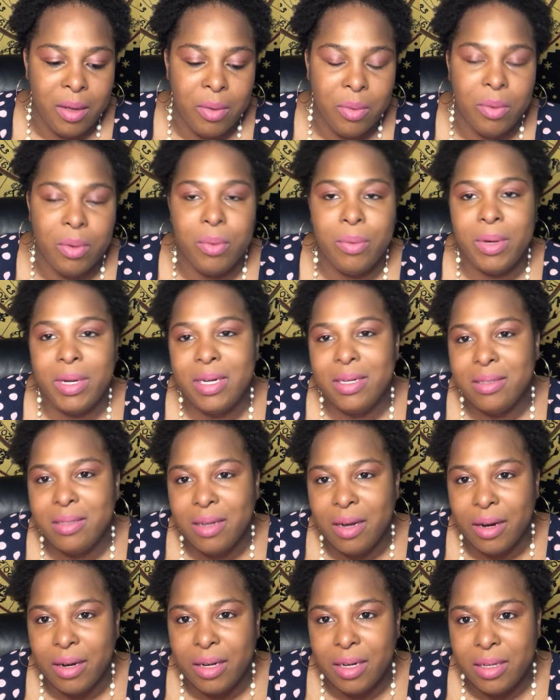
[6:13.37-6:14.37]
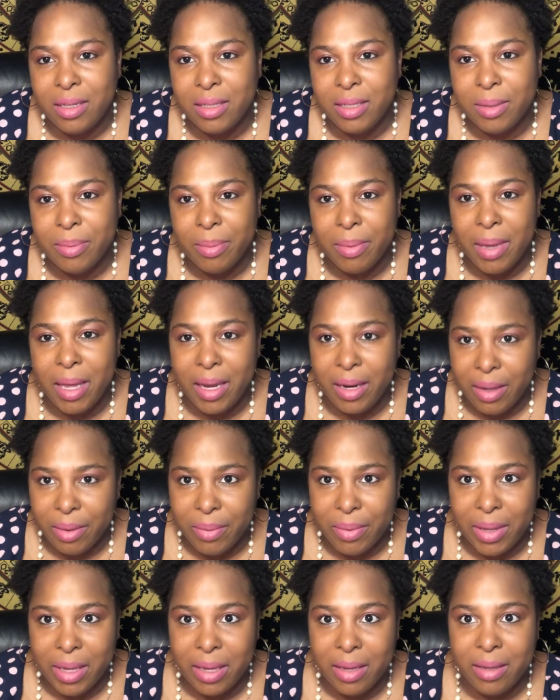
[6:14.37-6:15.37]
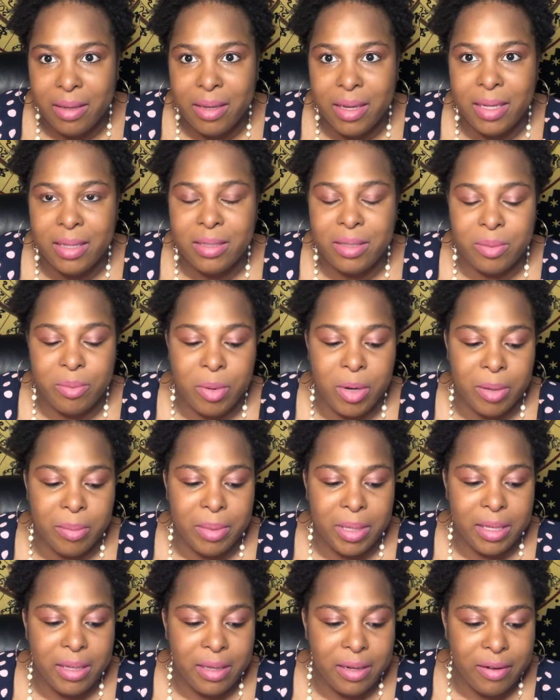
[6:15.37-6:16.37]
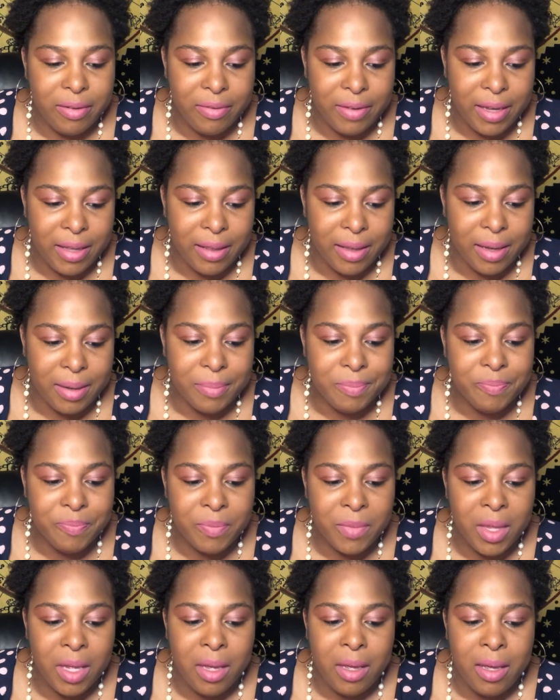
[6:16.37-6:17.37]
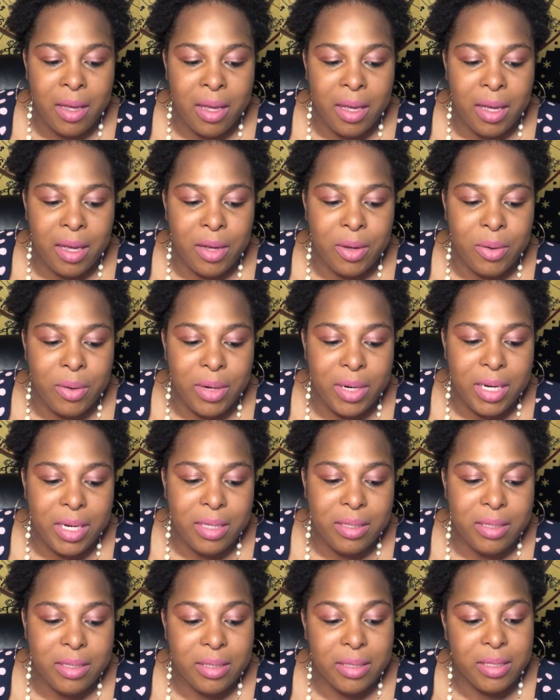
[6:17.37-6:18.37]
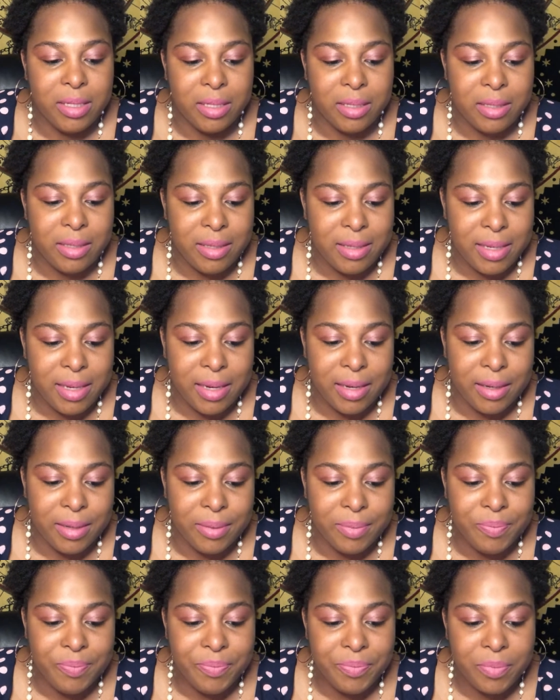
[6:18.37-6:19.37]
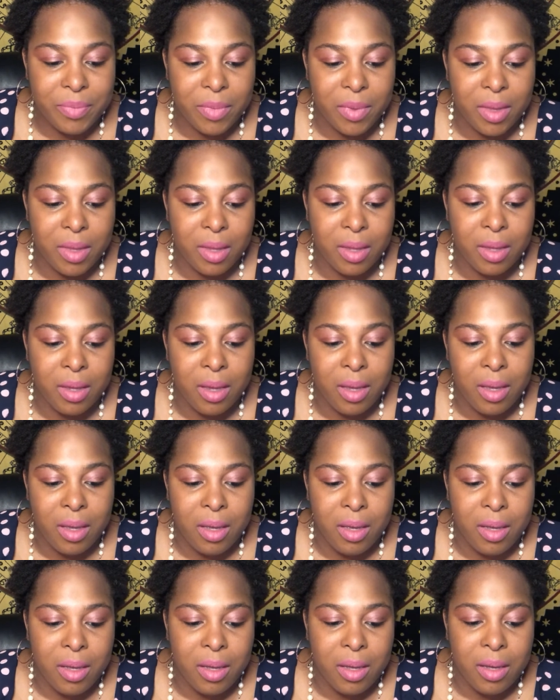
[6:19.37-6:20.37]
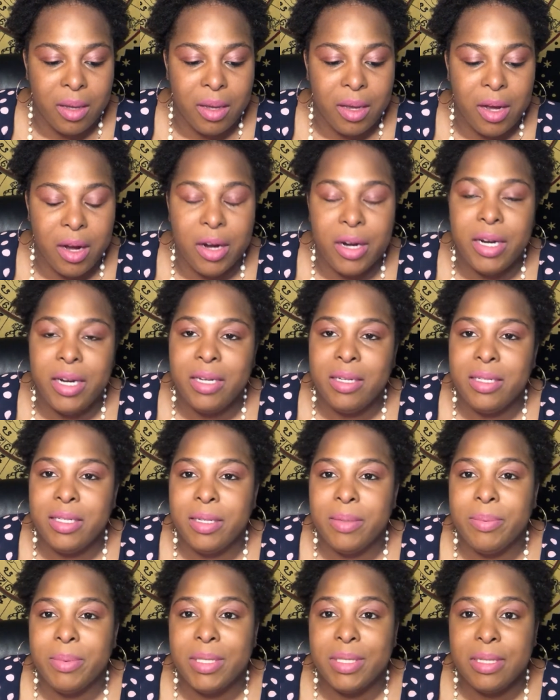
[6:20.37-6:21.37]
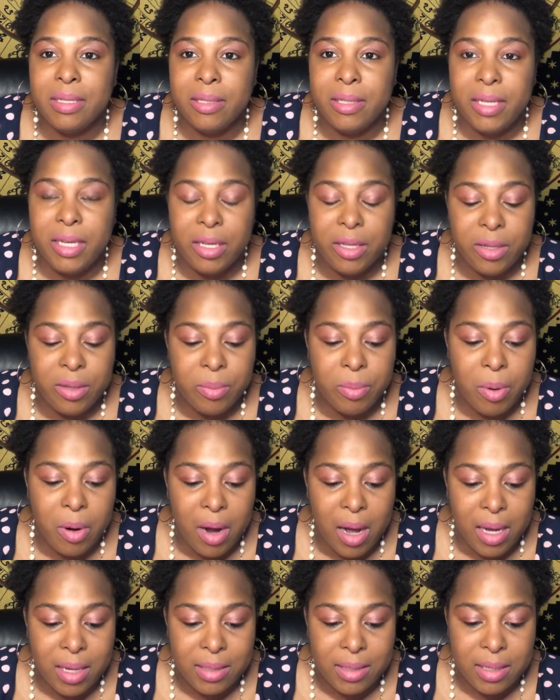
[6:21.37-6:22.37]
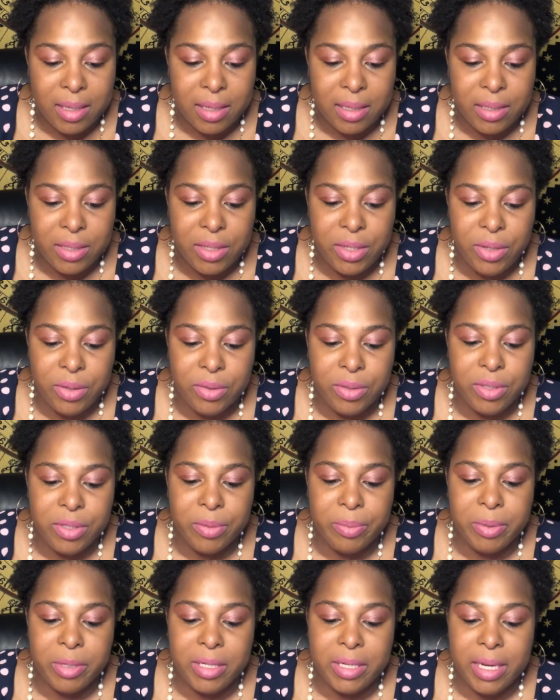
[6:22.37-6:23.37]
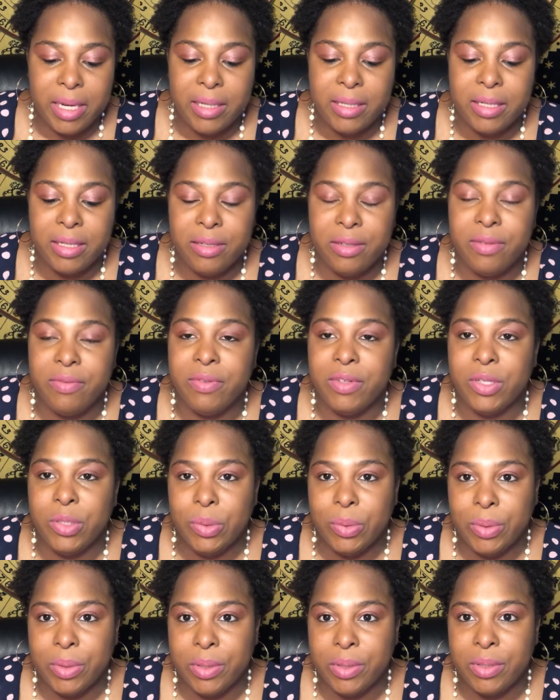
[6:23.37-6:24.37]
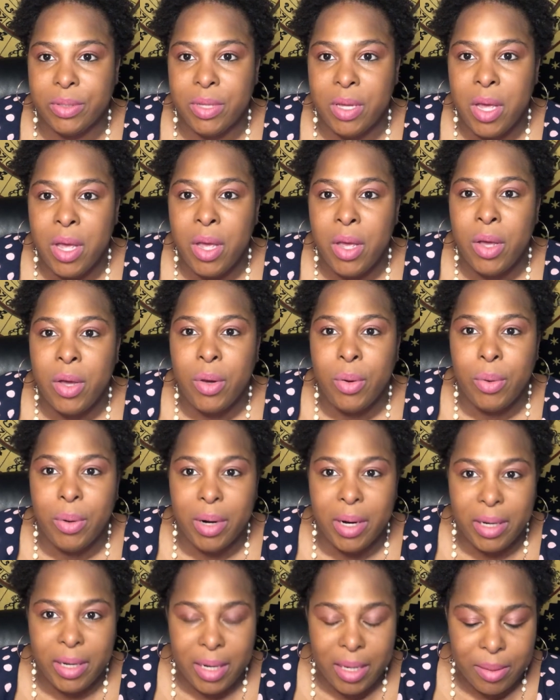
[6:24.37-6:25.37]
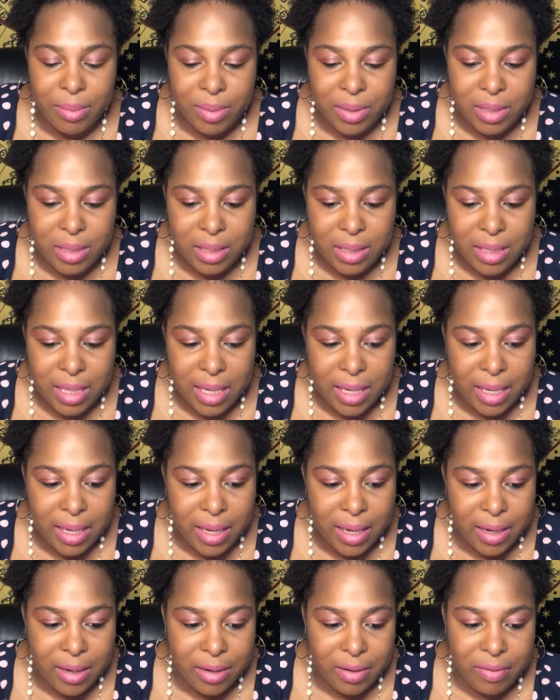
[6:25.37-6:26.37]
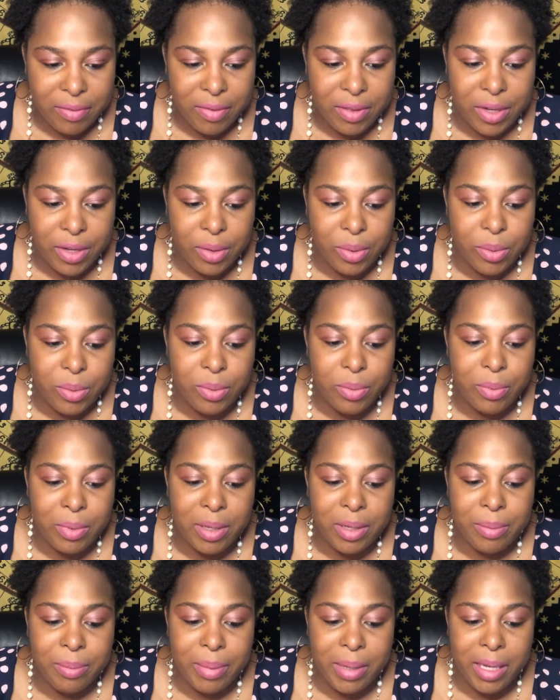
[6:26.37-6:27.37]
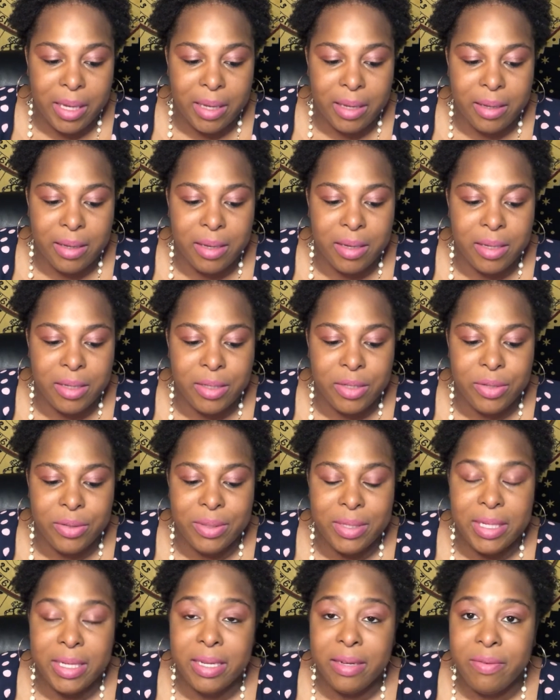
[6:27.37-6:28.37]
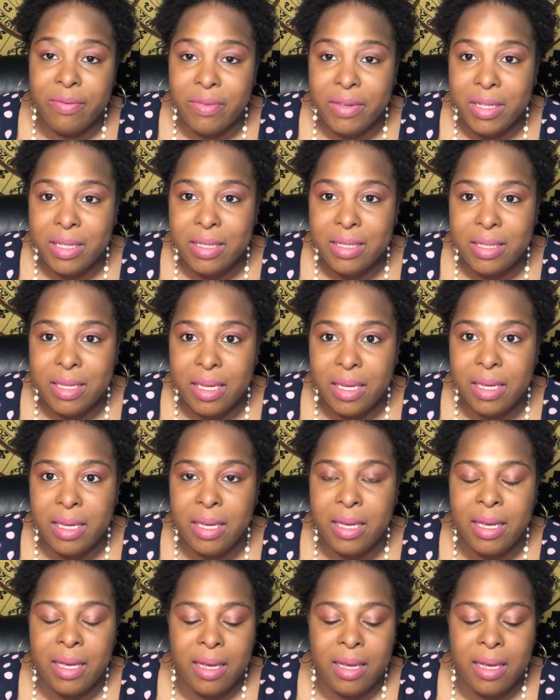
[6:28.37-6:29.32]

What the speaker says: Well, what is guardianship anyway? I should probably clarify that. According to Justia, guardianship is a legal process used to protect individuals who are unable to take care of their own well-being due to infancy,